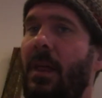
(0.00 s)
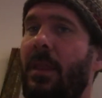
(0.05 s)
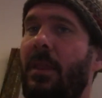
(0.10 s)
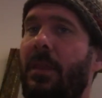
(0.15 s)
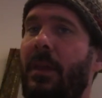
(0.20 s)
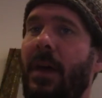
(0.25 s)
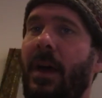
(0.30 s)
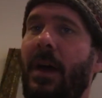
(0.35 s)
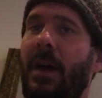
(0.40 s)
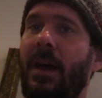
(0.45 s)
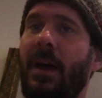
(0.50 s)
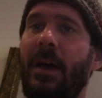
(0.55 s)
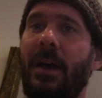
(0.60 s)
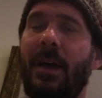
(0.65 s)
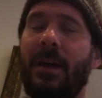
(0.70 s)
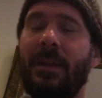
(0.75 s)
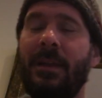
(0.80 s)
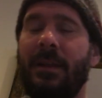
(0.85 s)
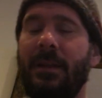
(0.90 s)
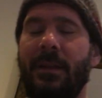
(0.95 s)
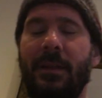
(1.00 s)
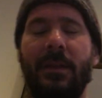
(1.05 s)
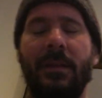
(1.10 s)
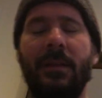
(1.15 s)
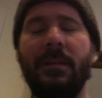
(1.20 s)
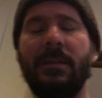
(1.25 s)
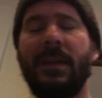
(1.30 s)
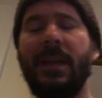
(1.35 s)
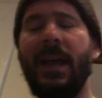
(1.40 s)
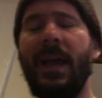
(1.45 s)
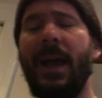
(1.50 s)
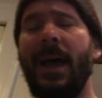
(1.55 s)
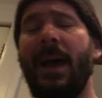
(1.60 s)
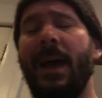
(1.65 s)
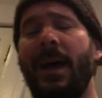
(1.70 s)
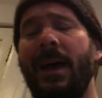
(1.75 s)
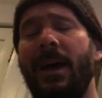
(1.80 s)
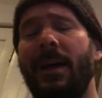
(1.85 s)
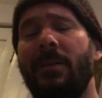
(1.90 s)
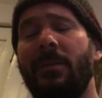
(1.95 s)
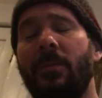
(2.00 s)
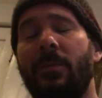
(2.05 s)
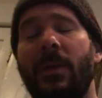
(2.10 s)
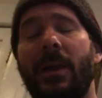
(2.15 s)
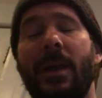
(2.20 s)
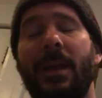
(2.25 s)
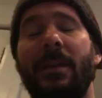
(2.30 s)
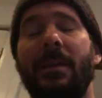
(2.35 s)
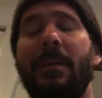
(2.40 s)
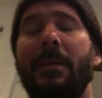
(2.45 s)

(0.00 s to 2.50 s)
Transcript: That little cat went